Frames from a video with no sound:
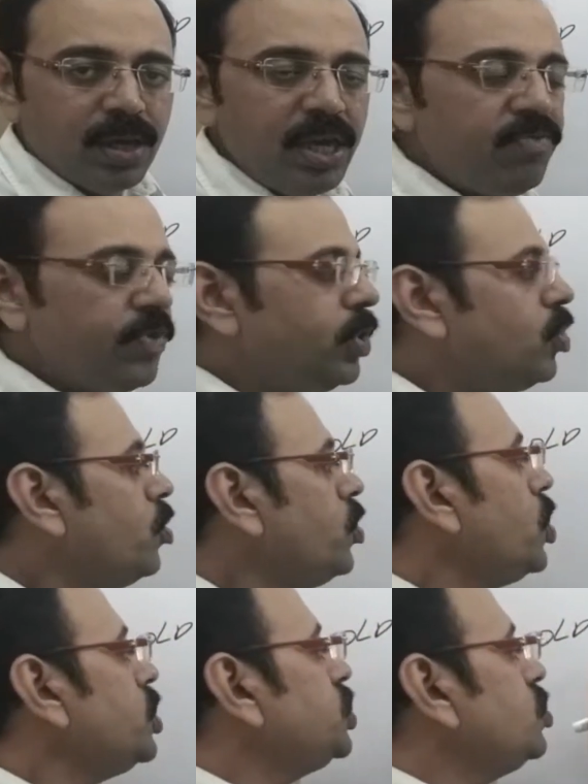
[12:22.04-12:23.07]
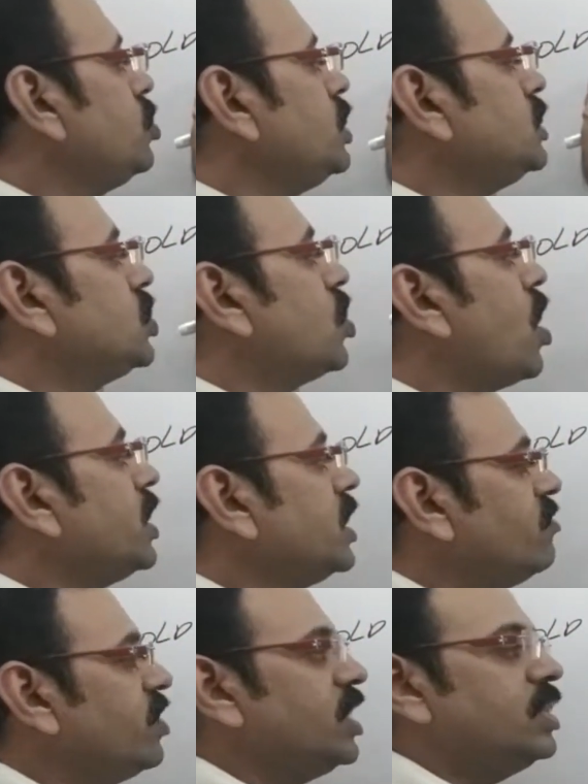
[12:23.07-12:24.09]
If new ratio is not
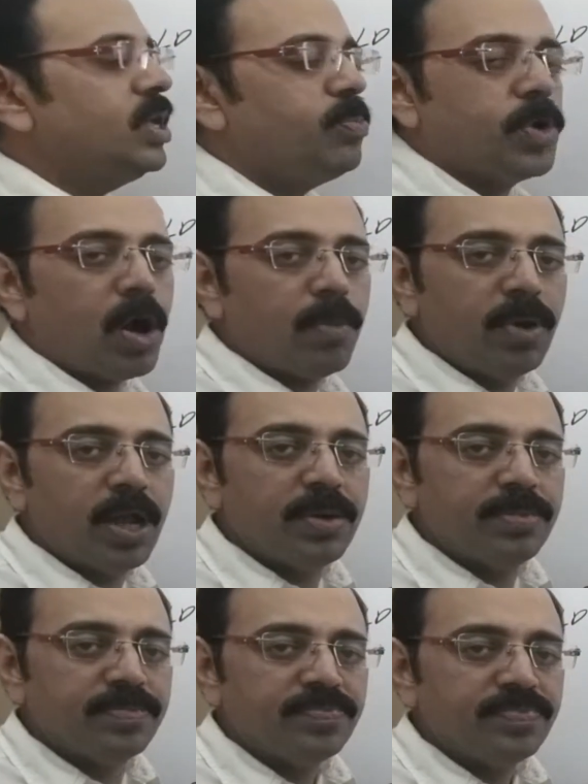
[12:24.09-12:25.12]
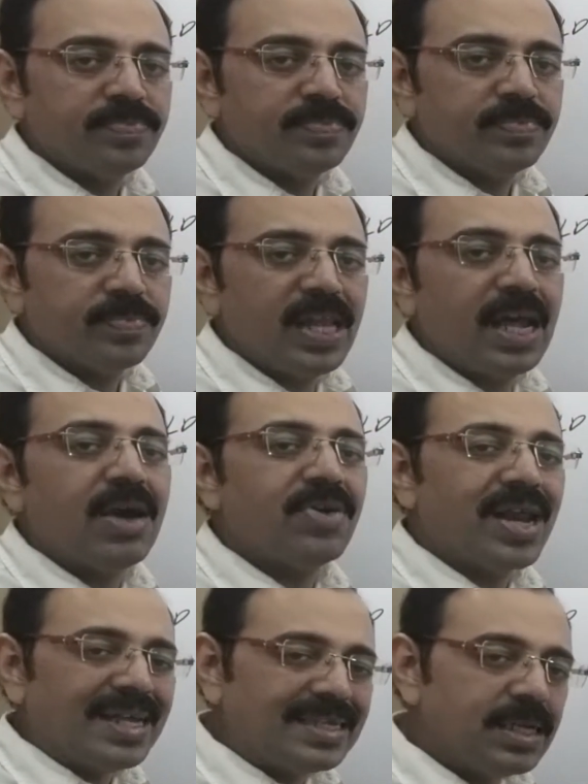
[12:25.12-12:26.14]
given in the problem, then
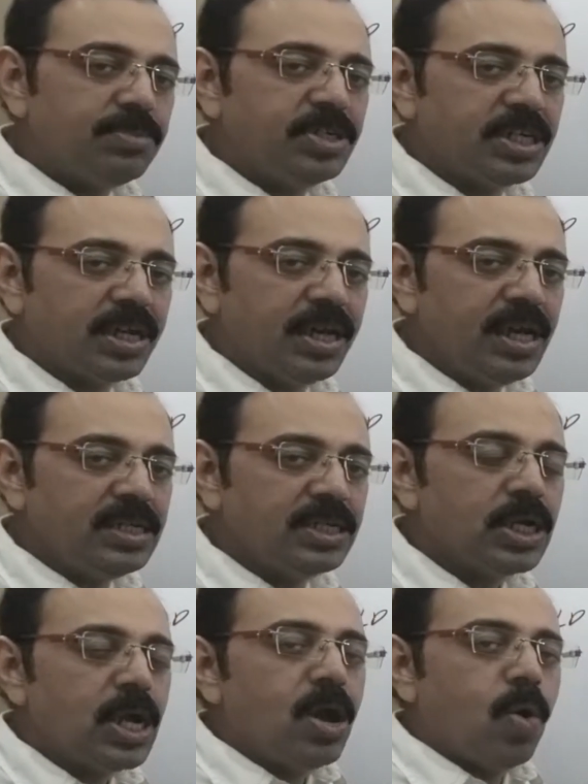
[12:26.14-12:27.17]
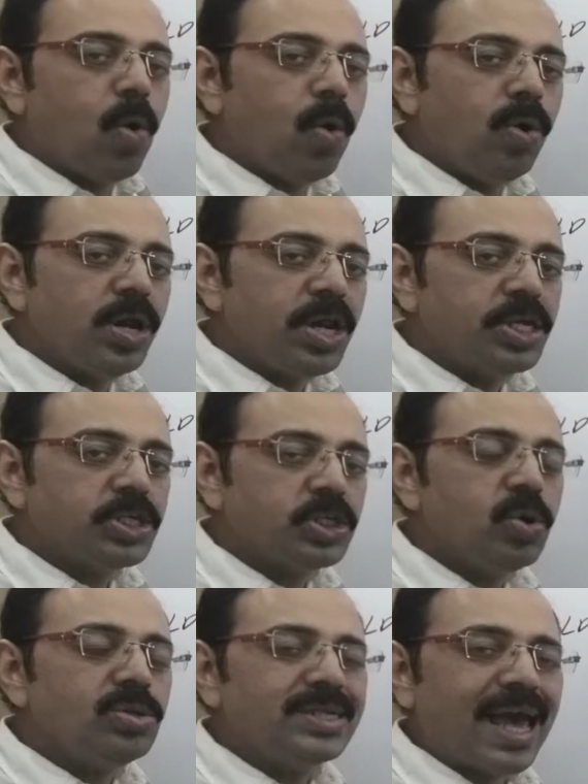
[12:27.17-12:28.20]
our assumption is old
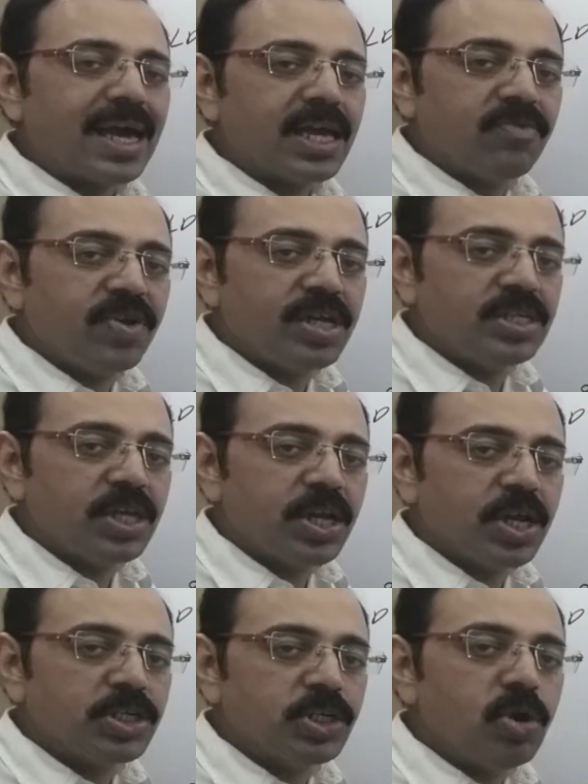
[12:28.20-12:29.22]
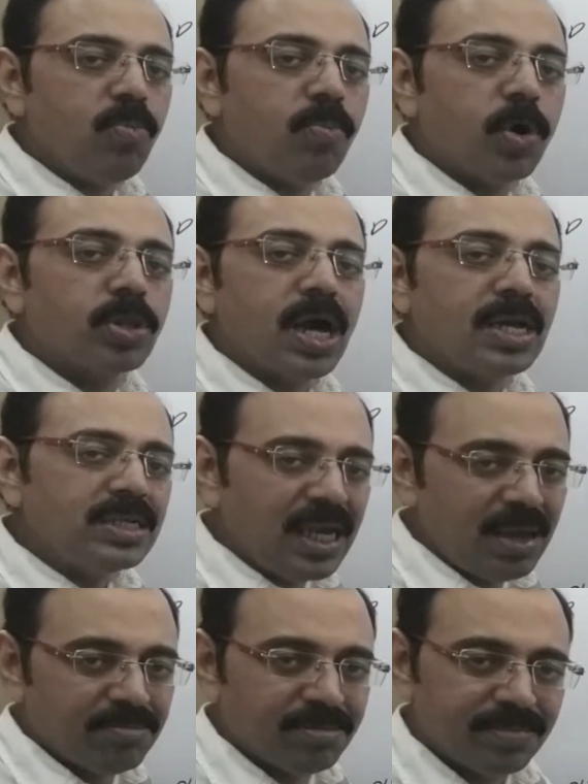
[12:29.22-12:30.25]
ratio, sacrificing ratio, both are
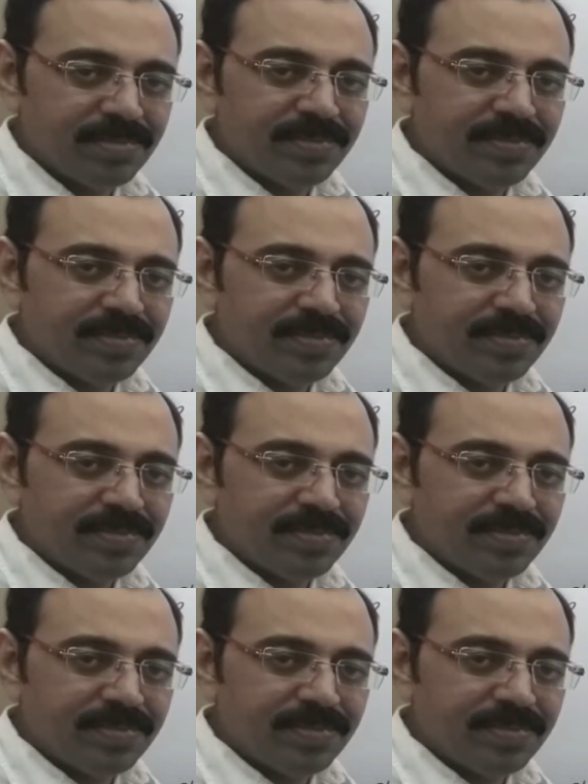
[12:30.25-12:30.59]
same.